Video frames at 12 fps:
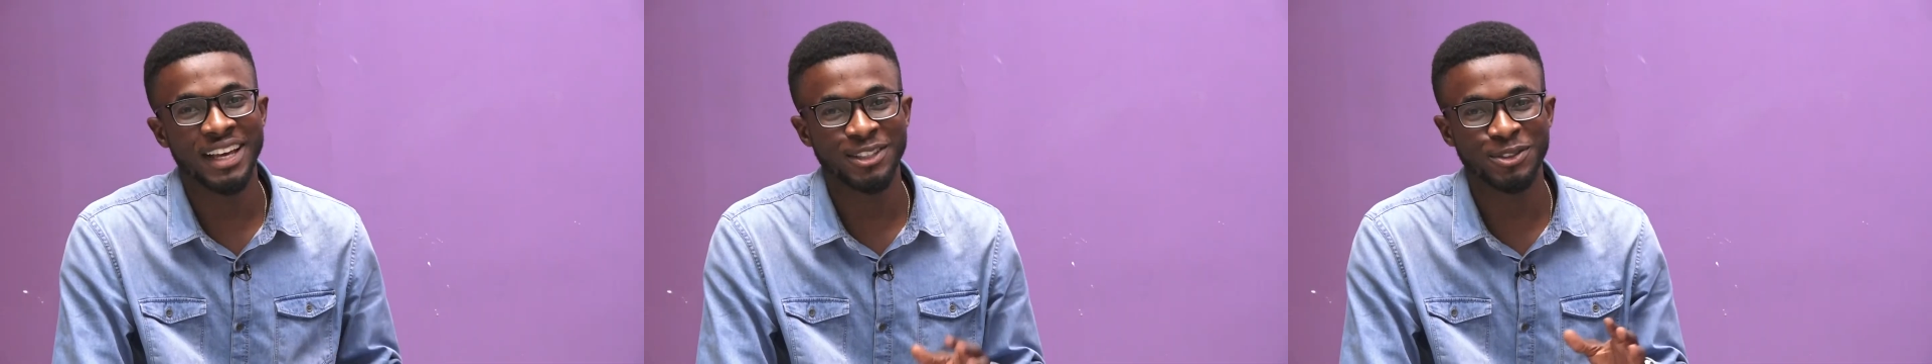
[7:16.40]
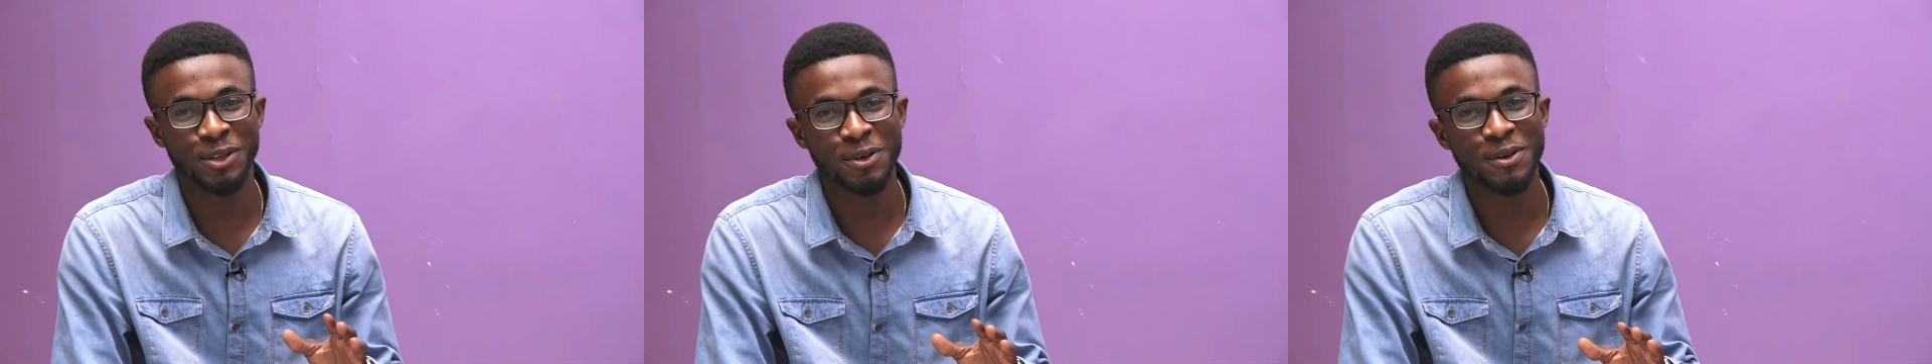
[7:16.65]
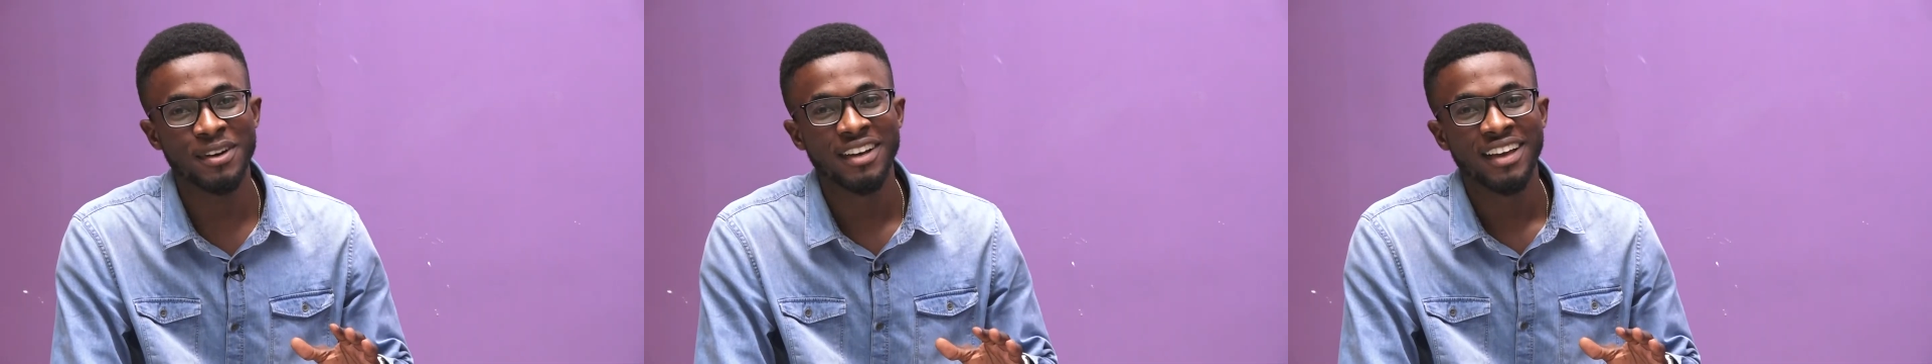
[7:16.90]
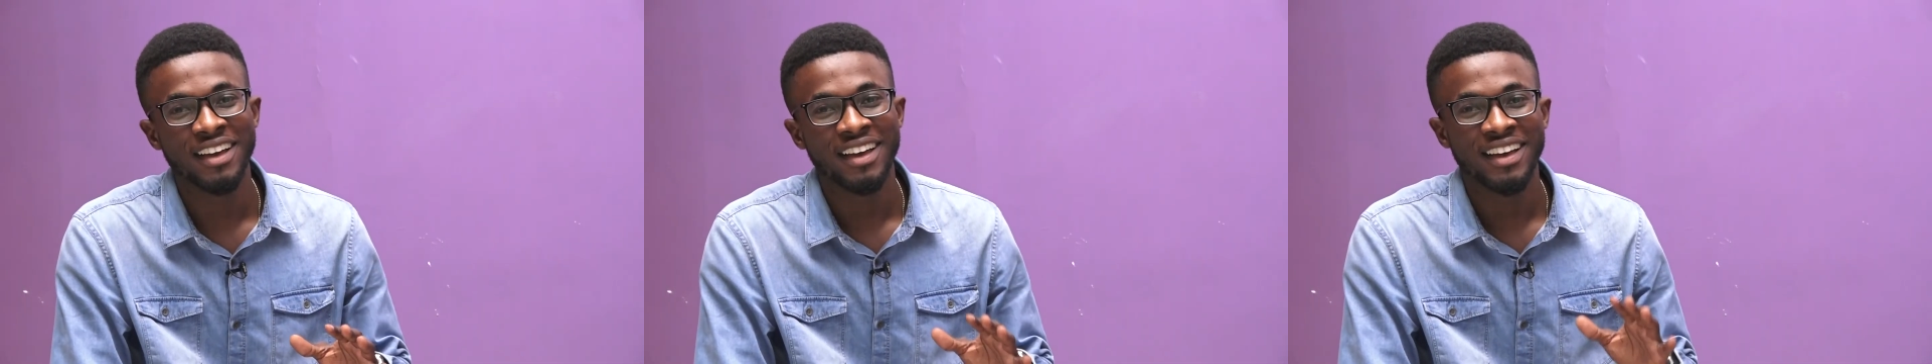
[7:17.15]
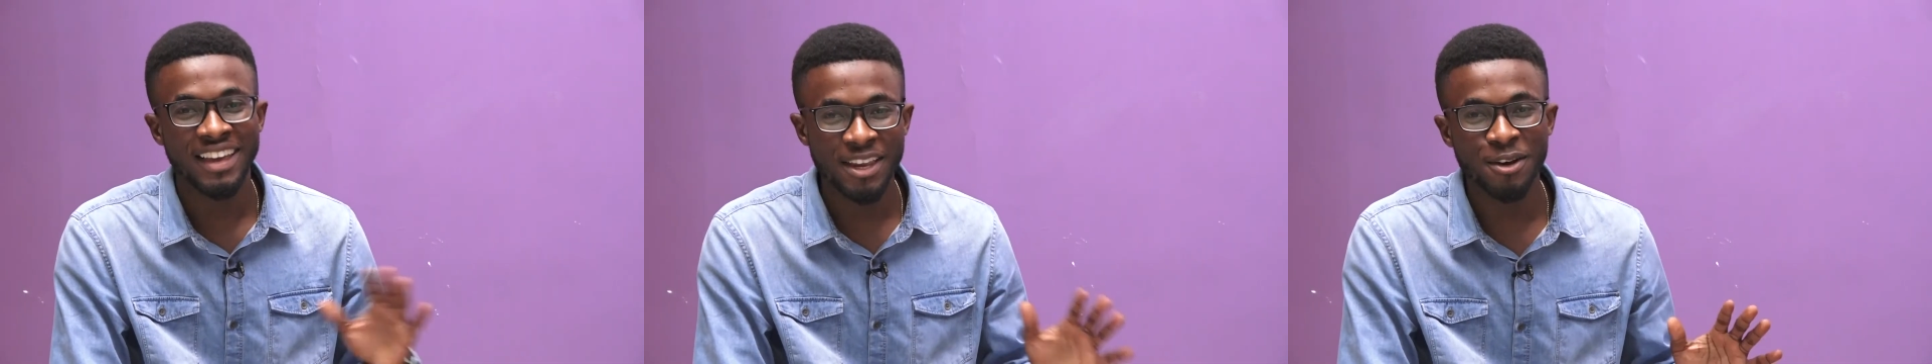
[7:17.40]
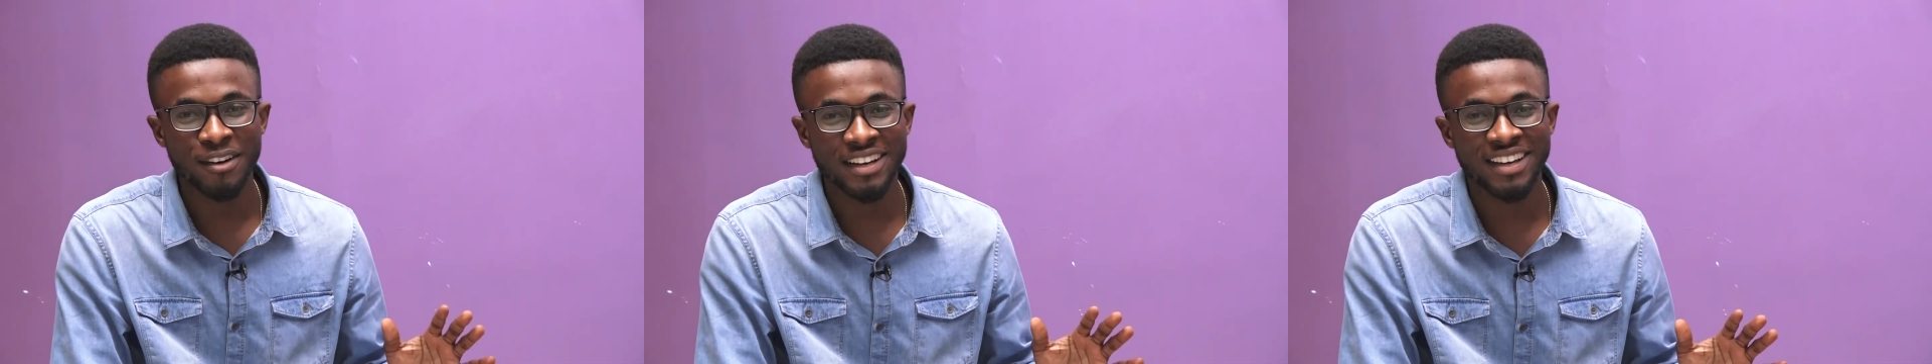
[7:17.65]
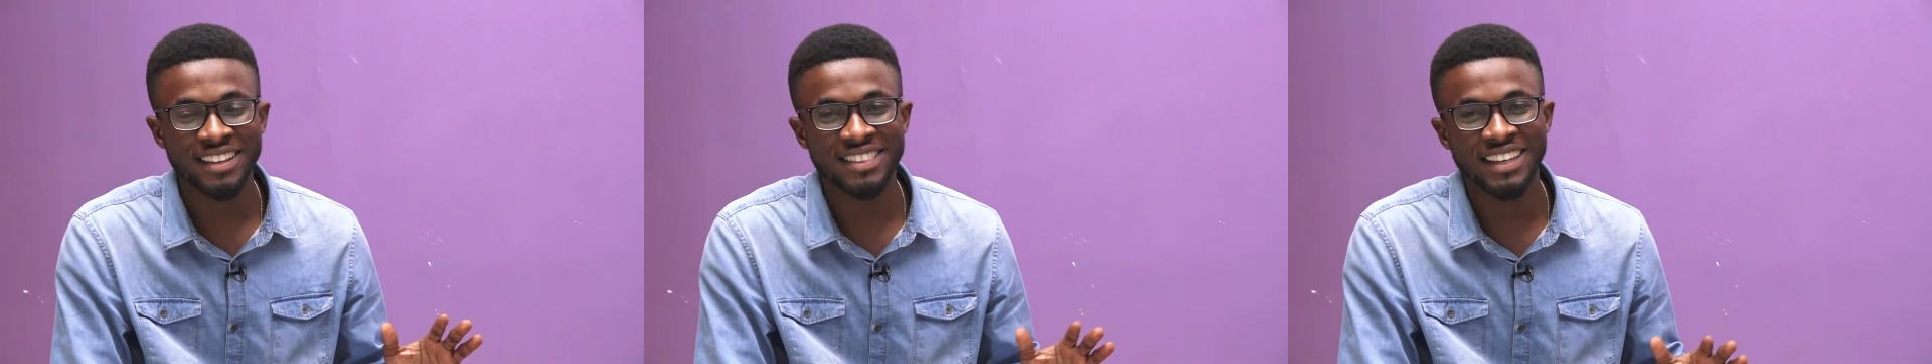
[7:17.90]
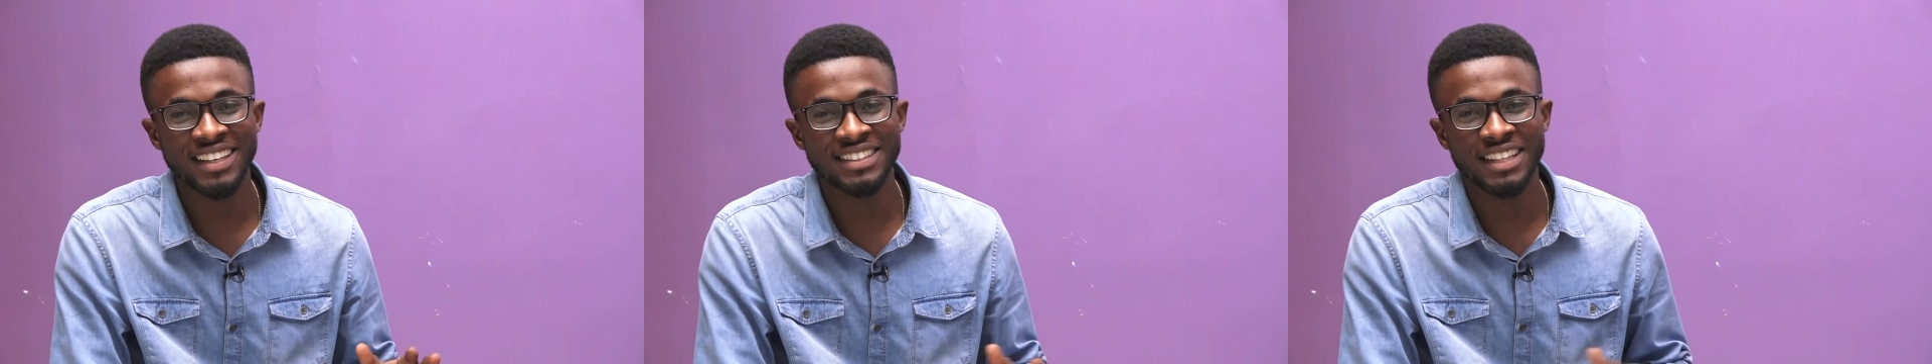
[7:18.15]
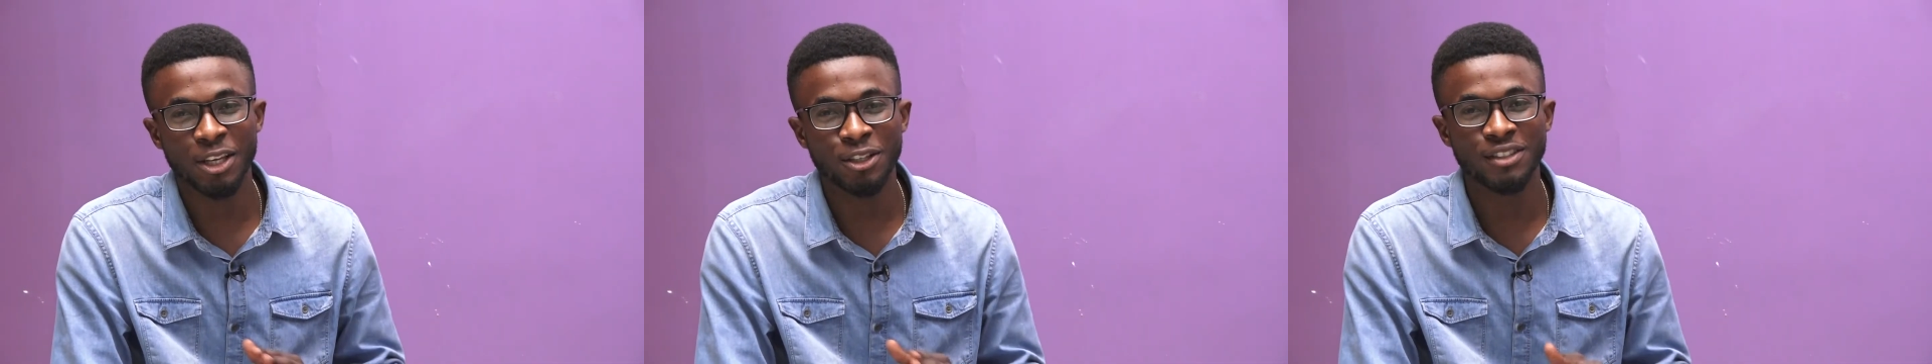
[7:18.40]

so Enoch thinks that you